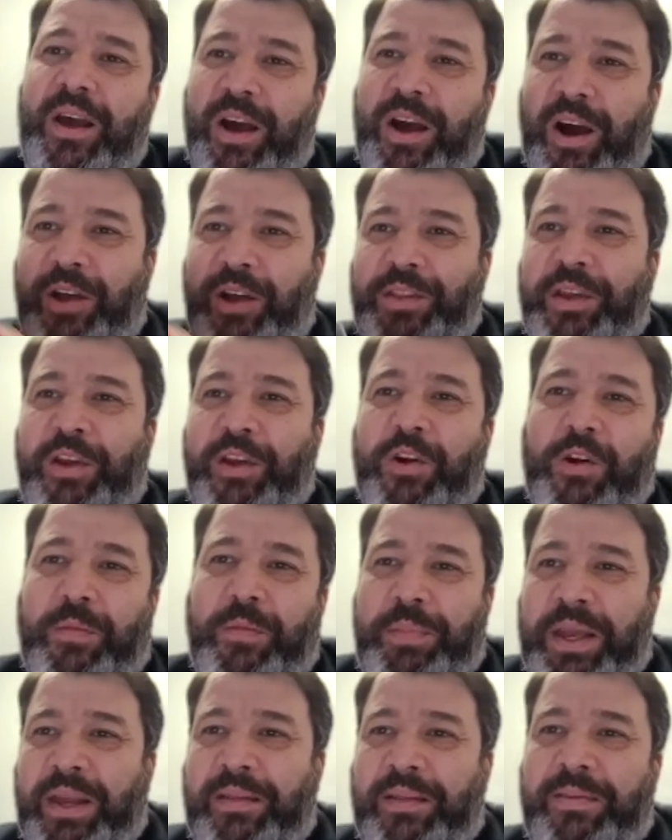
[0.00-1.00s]
on the
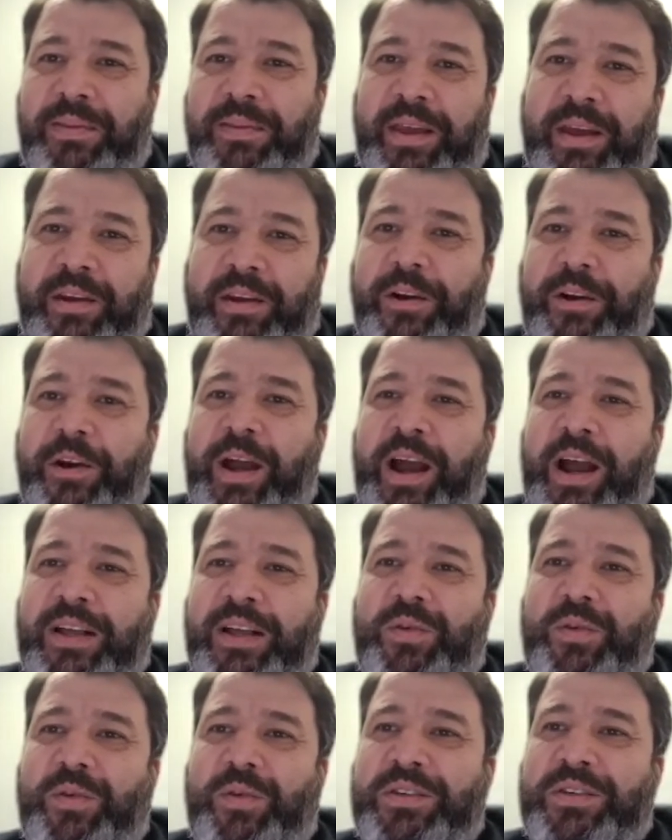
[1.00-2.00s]
European theater
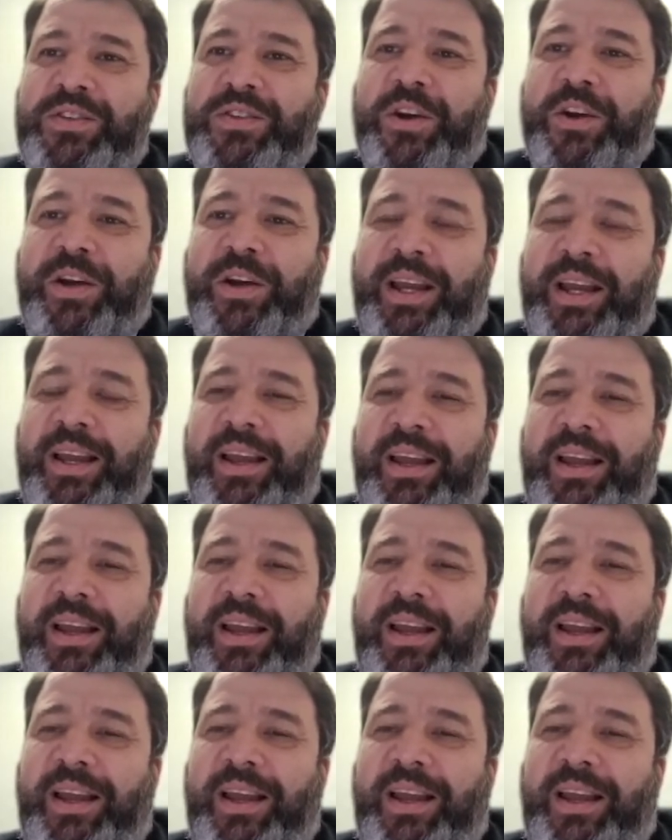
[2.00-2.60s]
as well as Turkey,